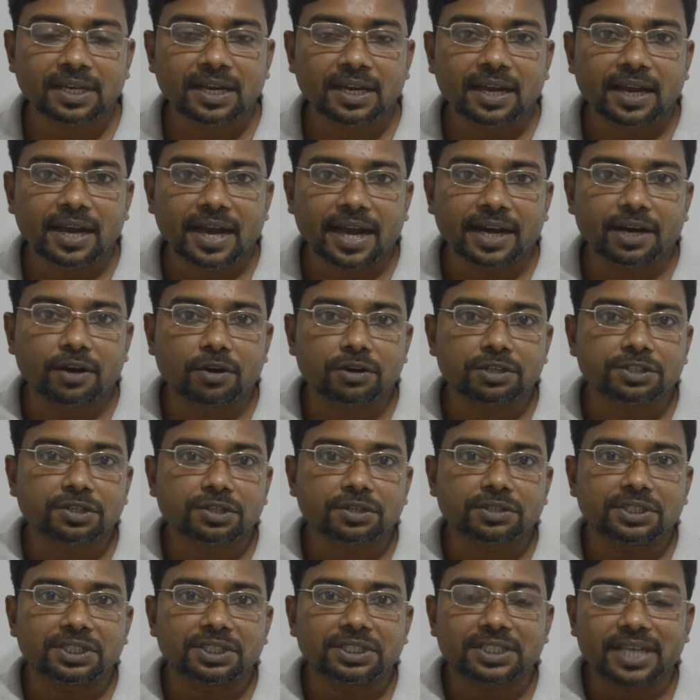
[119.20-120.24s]
and
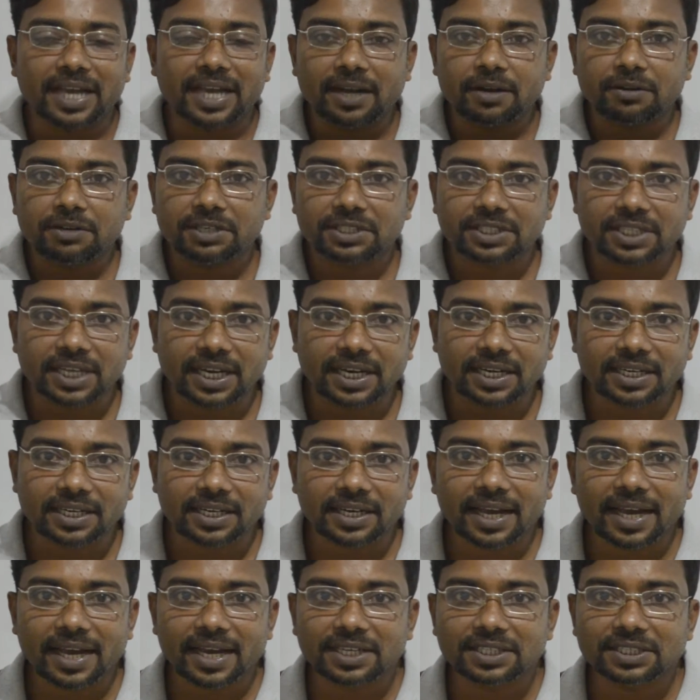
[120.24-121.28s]
also this every
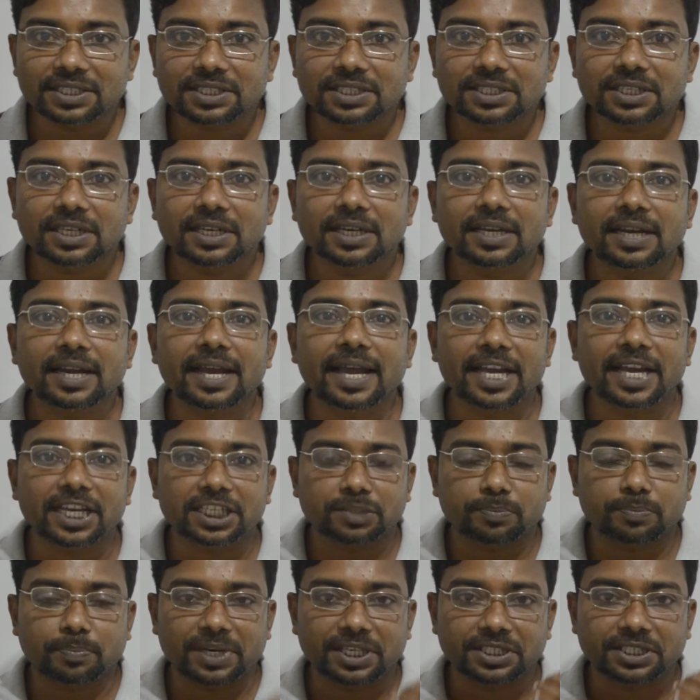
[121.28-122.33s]
sentence
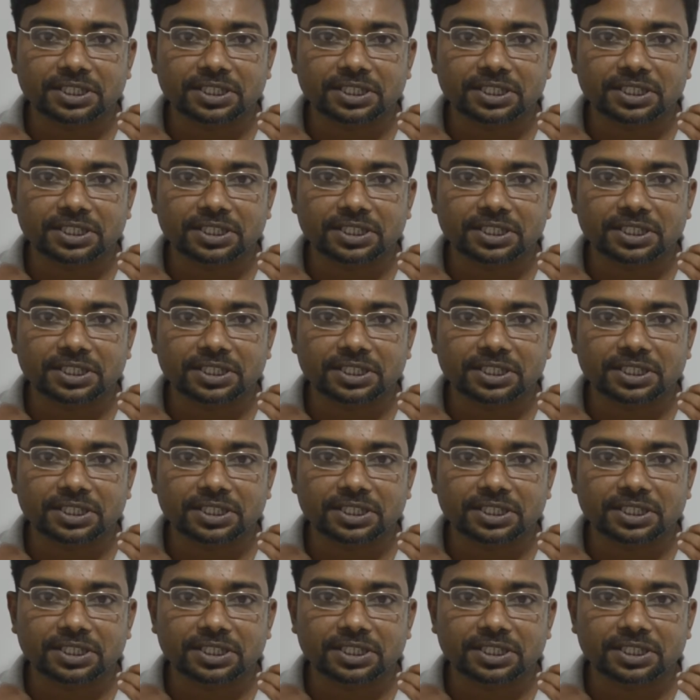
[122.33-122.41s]
express a